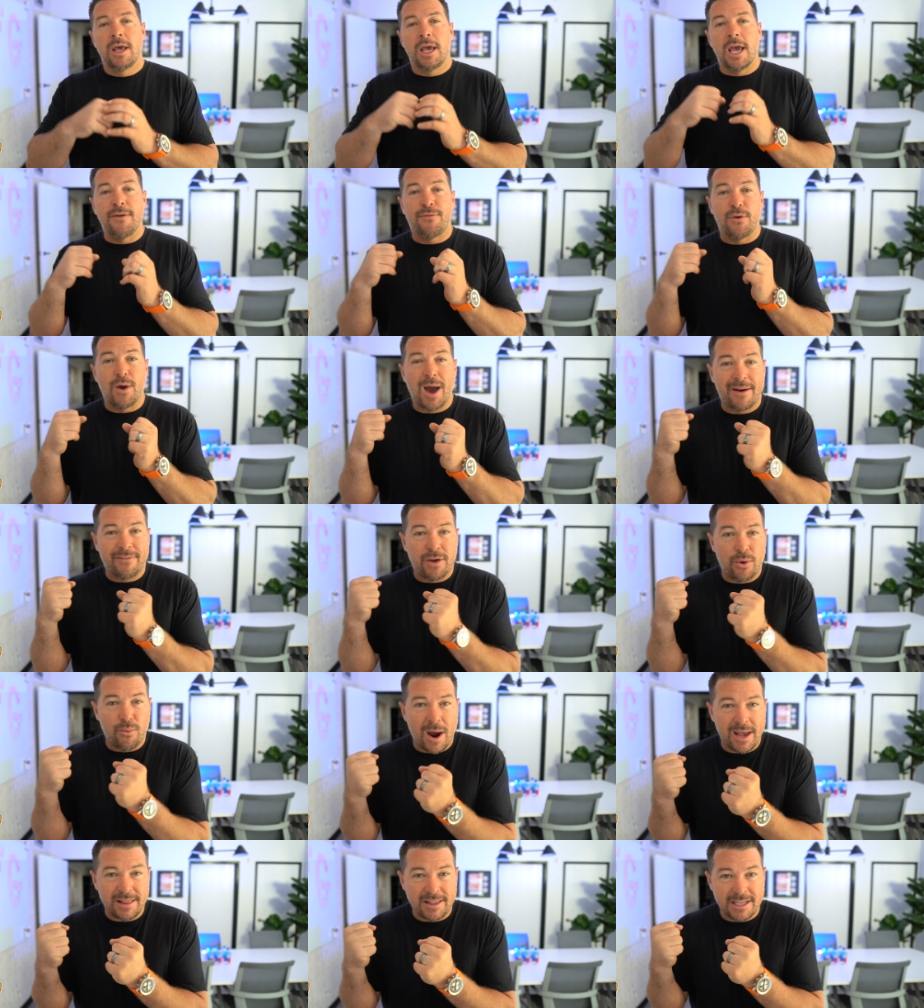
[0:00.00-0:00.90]
If you have a
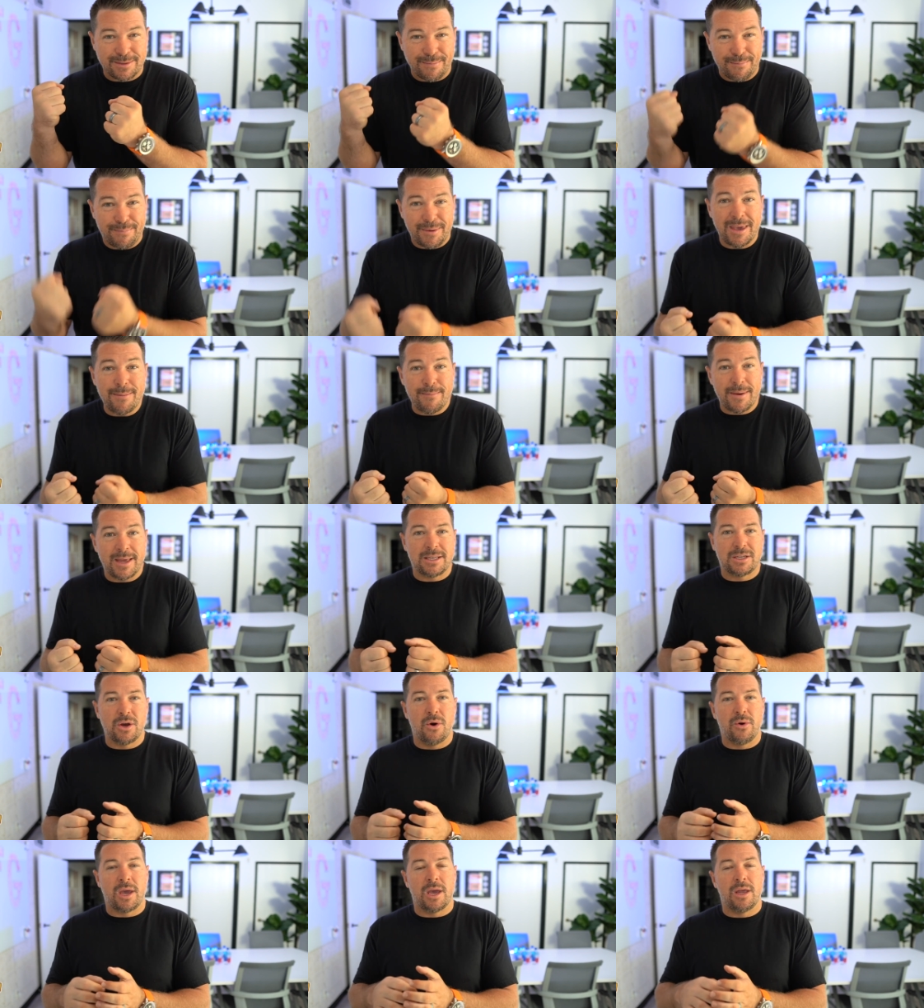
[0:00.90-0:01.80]
whitelist B mint
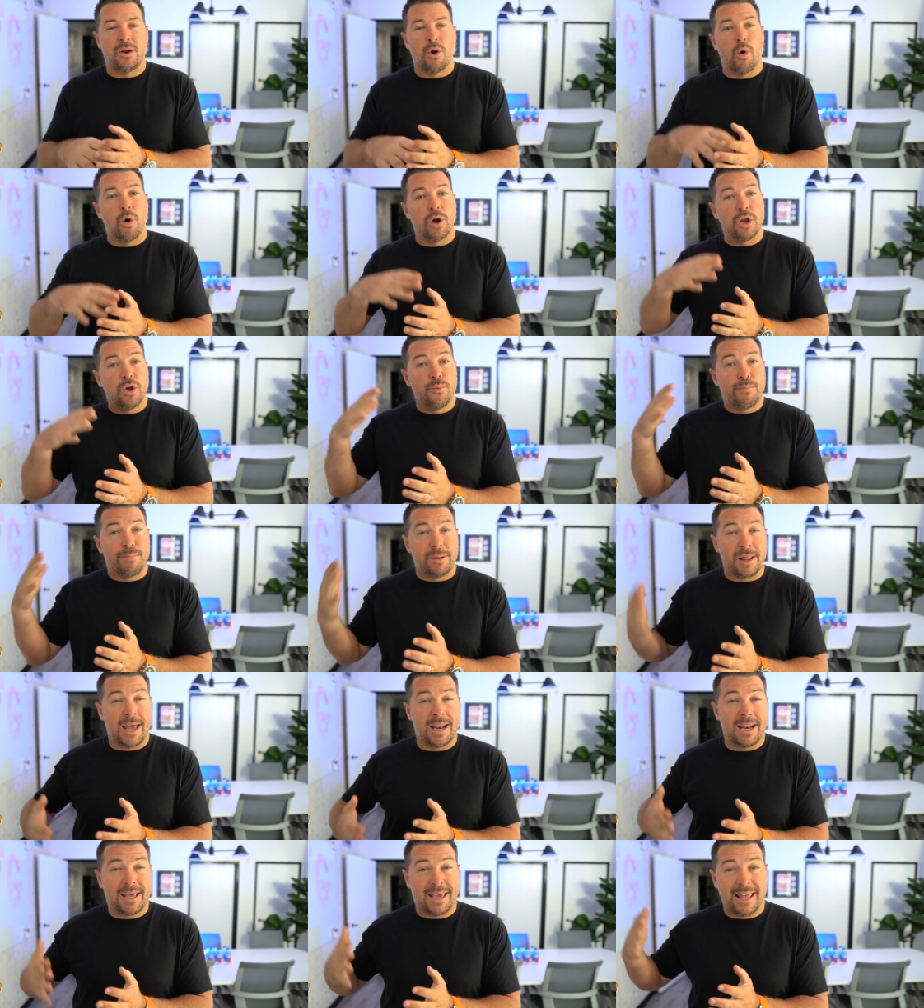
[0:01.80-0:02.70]
token, or you
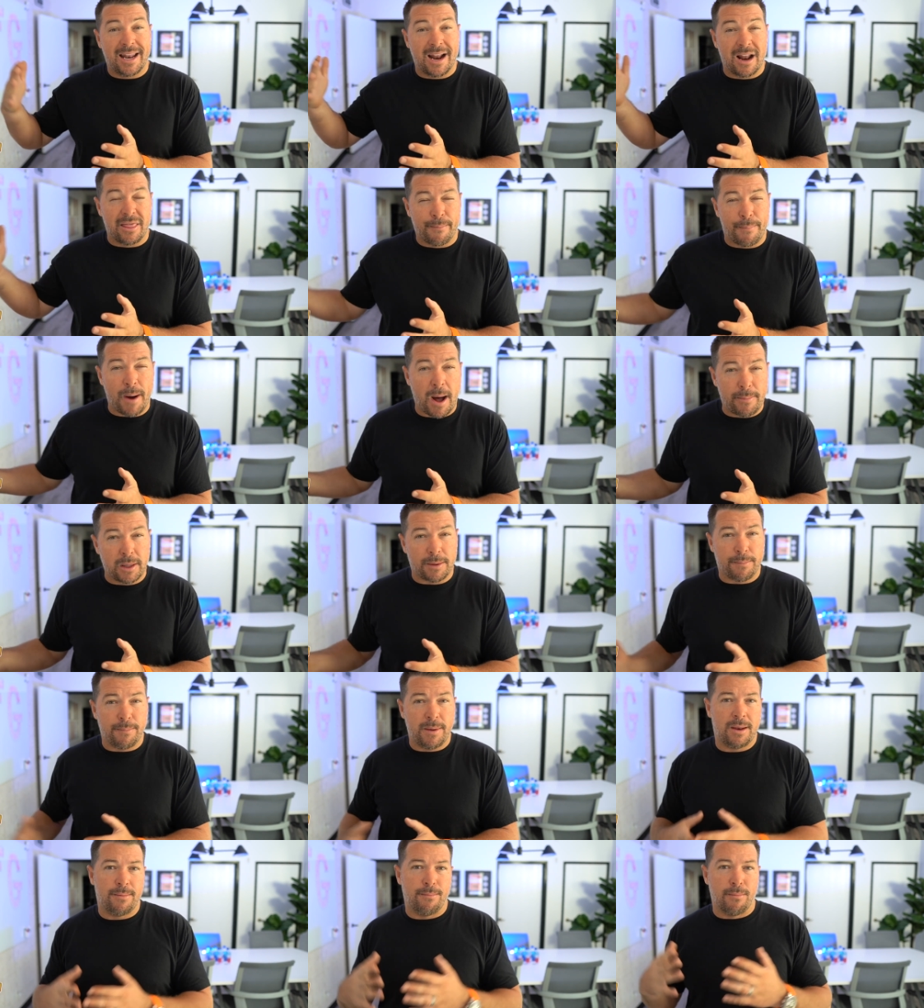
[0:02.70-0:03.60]
plan to get in on the
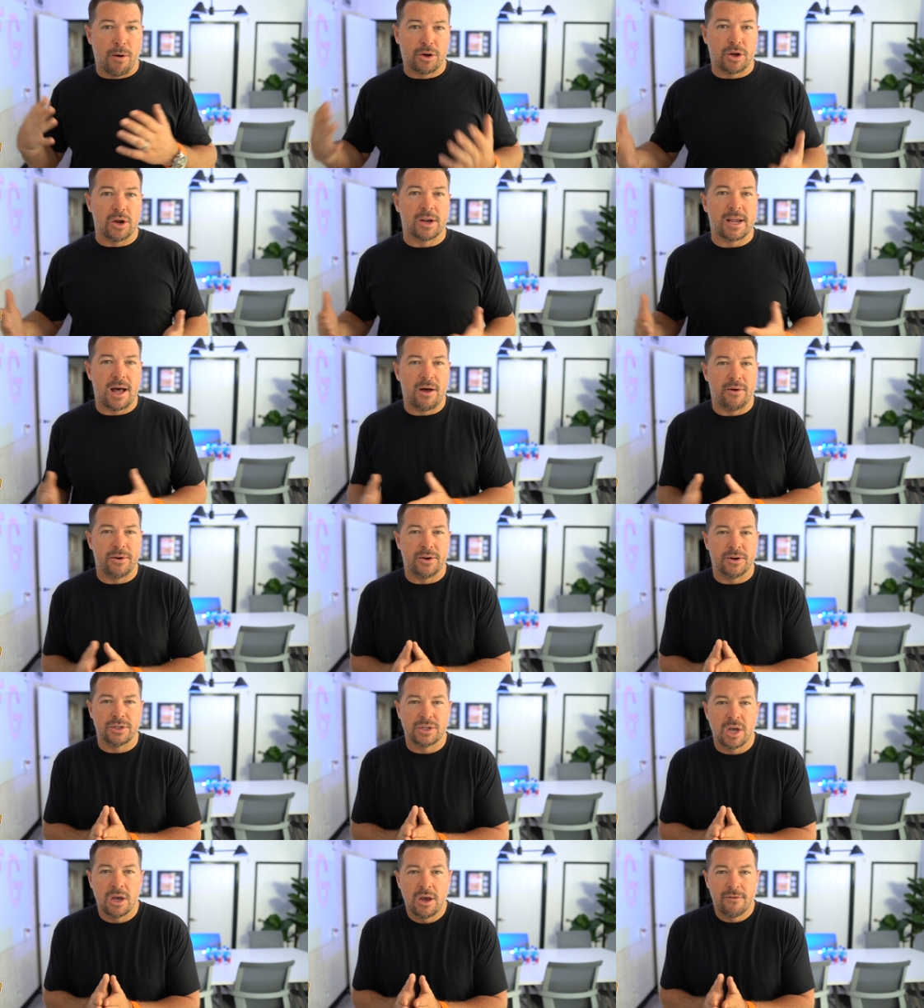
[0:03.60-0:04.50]
public mint, mark your
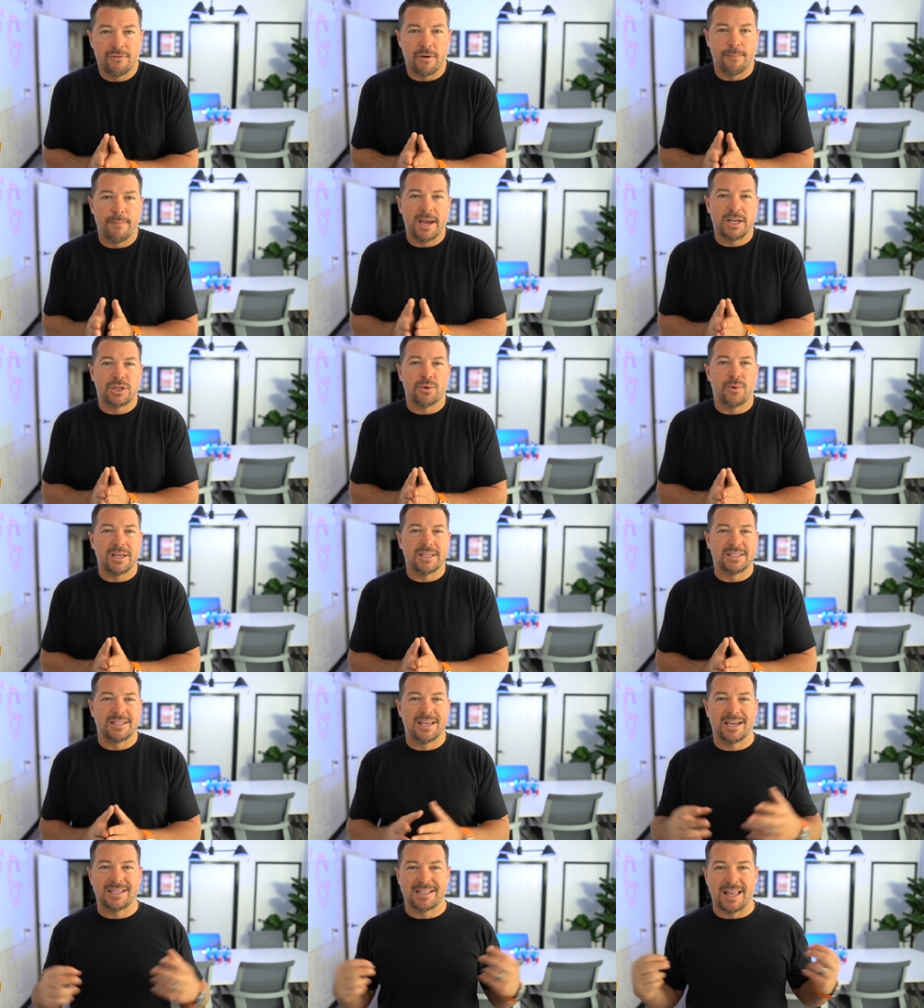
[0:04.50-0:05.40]
calendars for May
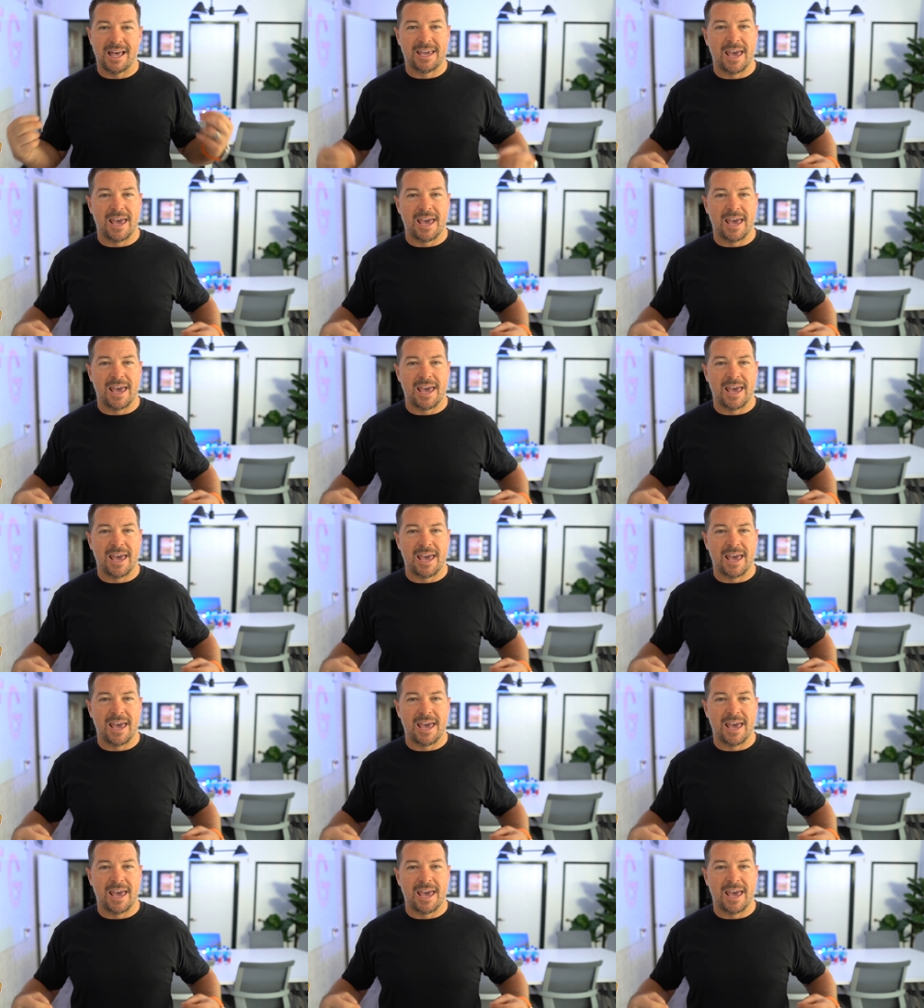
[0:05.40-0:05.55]
26th.